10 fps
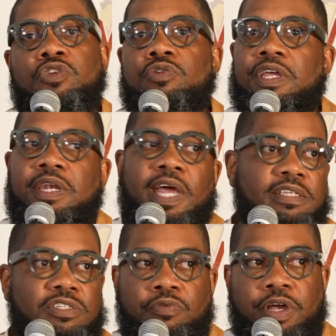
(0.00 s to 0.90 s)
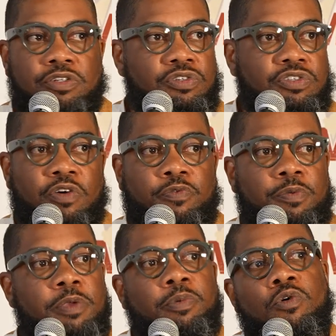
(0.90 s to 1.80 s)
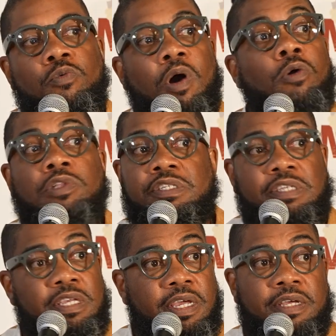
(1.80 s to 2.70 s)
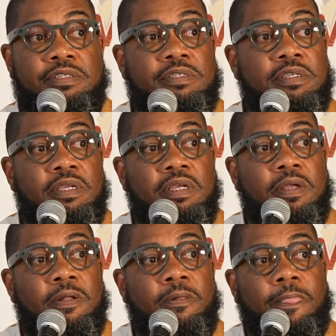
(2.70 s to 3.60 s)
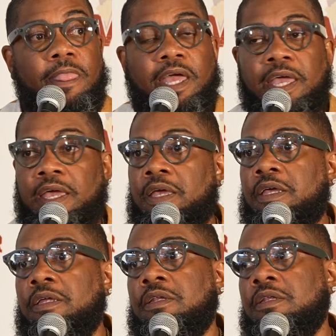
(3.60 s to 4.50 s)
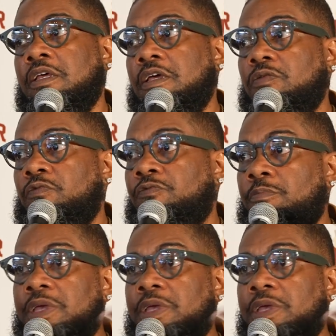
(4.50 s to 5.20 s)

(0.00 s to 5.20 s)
you cannot surround yourself with people who will only say yes. And for